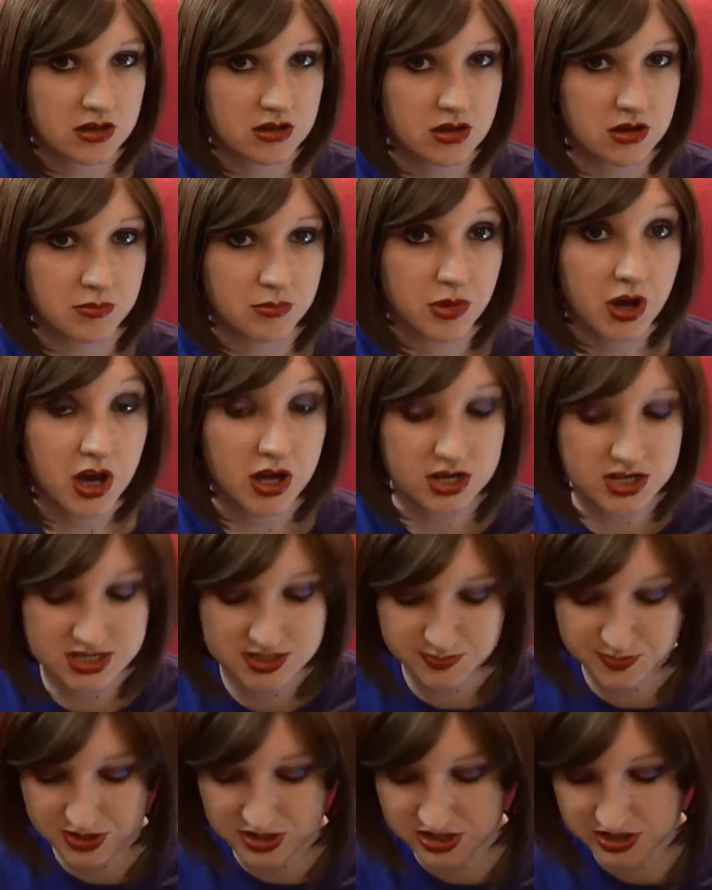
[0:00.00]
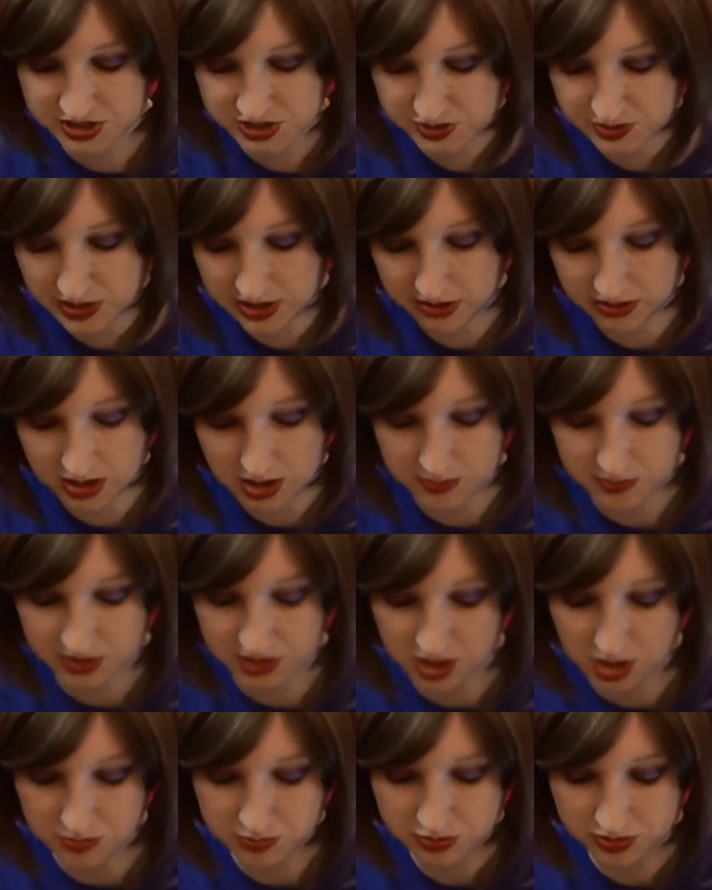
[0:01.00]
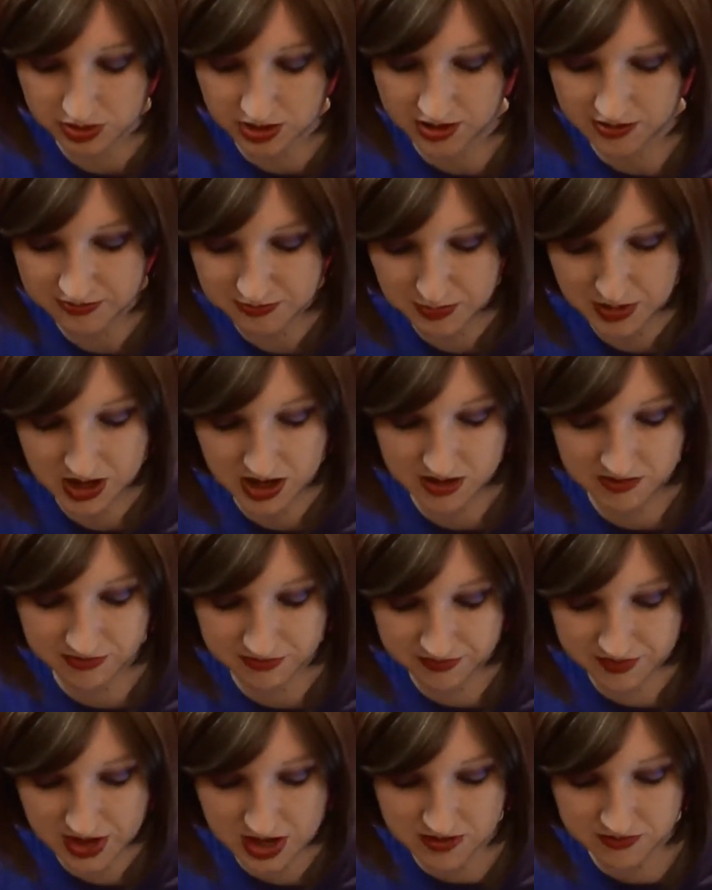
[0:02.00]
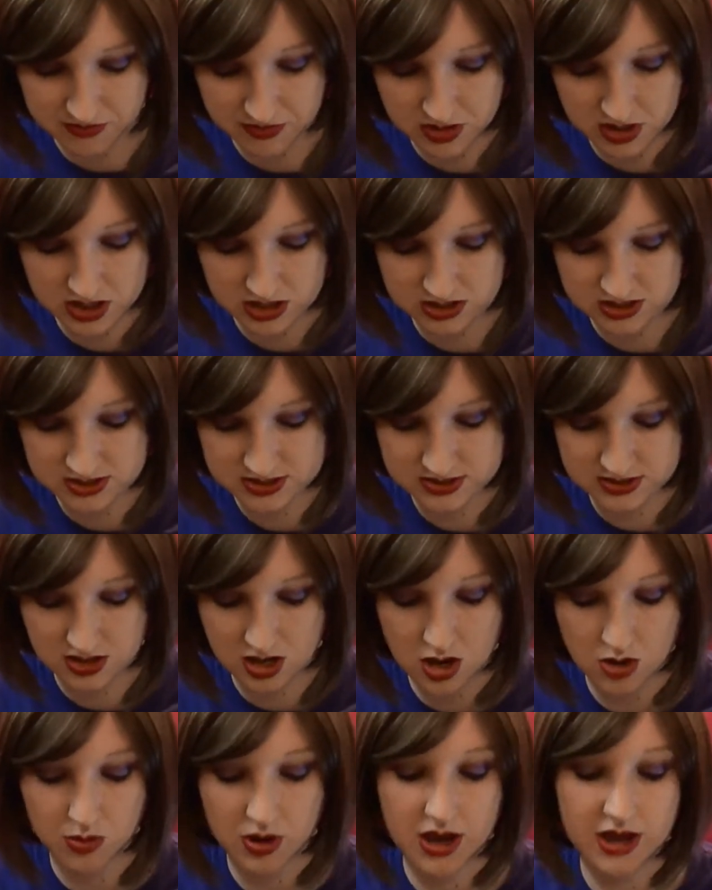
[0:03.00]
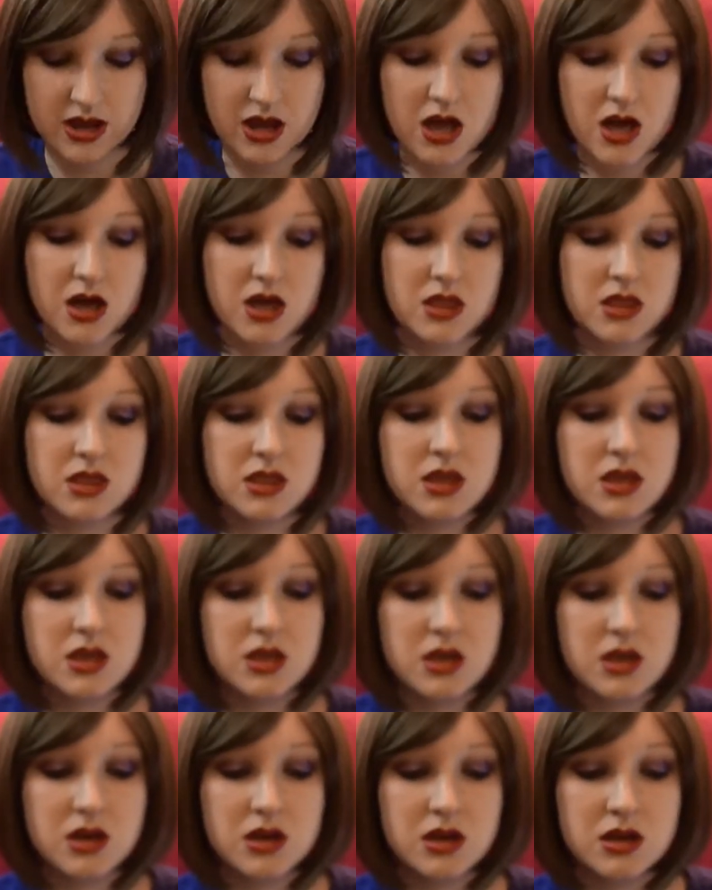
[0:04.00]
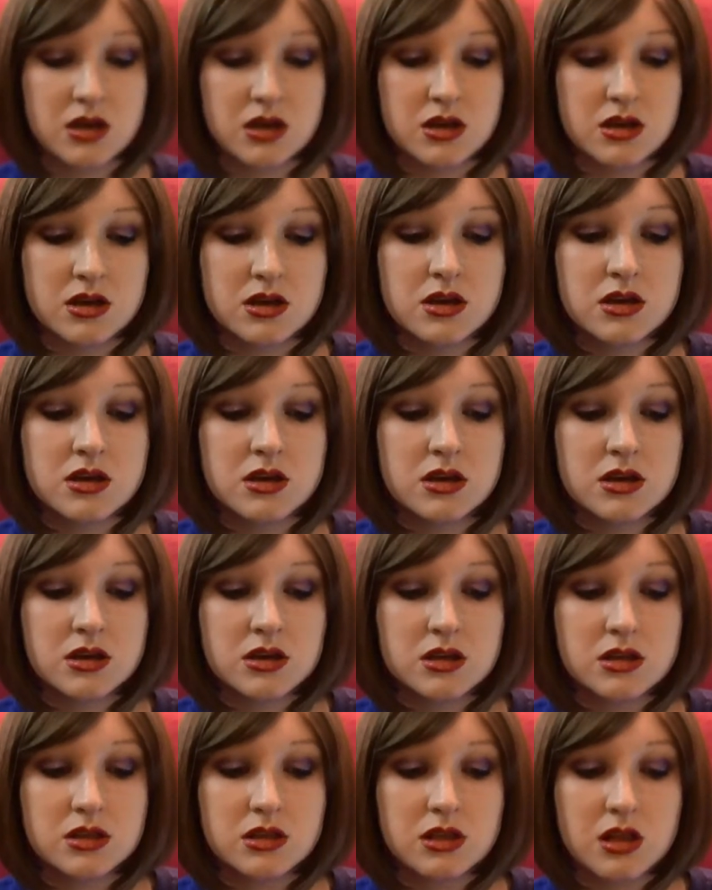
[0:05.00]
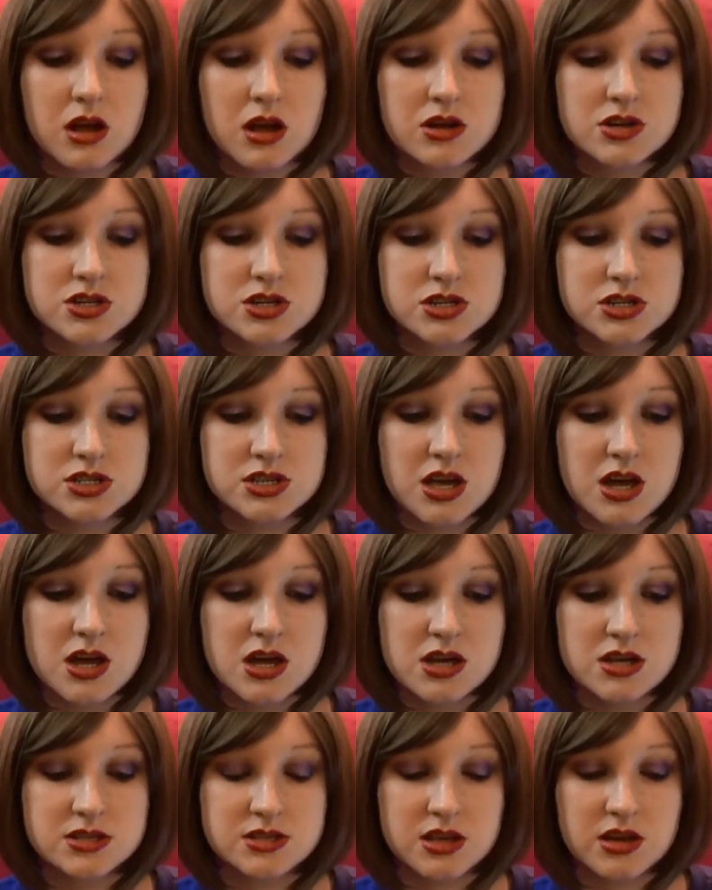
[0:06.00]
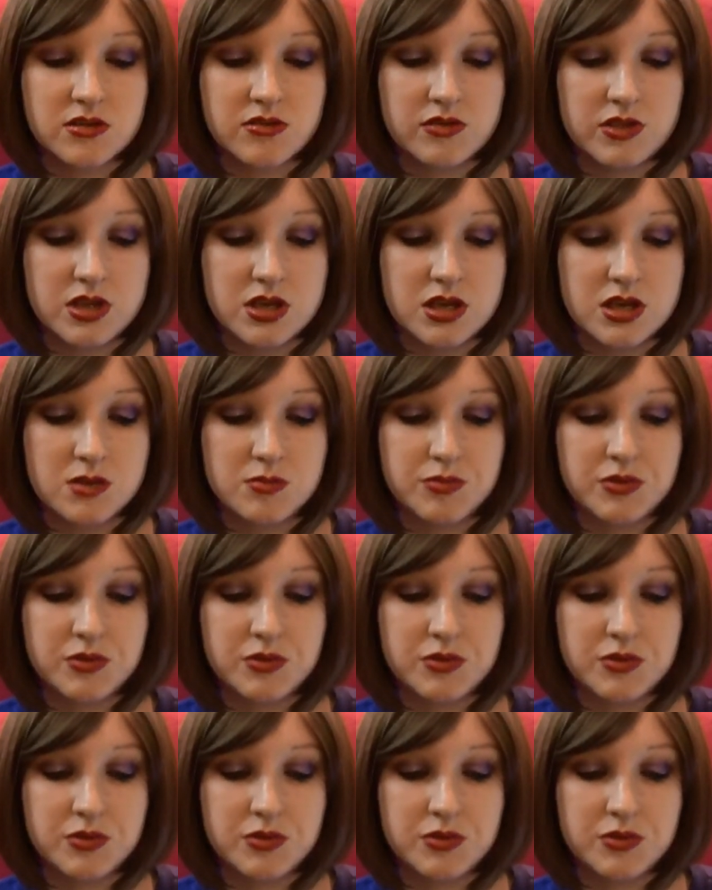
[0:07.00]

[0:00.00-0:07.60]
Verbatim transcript: on body sprays, so I grabbed a couple of my favorites. Oh, I got the larger size of the